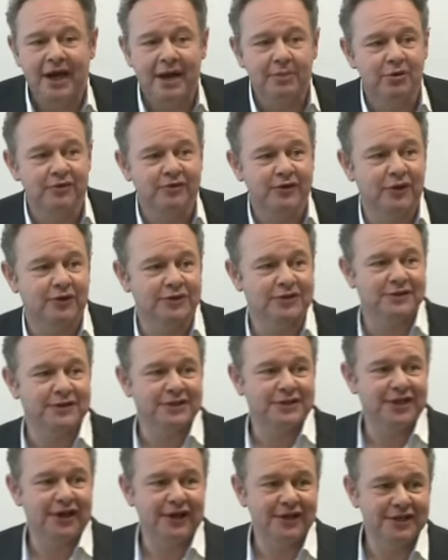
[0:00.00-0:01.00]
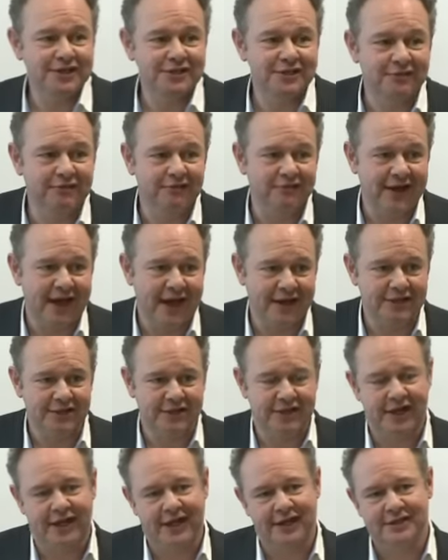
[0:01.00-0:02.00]
now moving on to the Dyson and
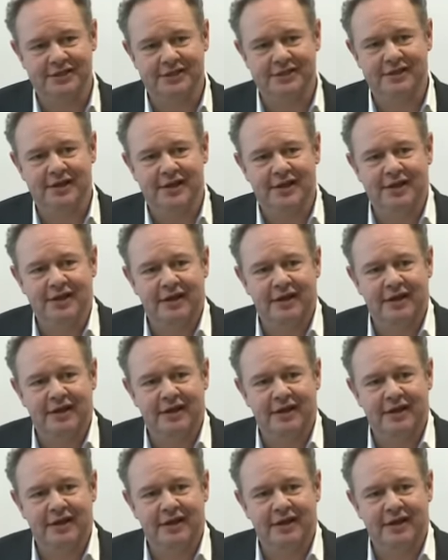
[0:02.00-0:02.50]
Vax case.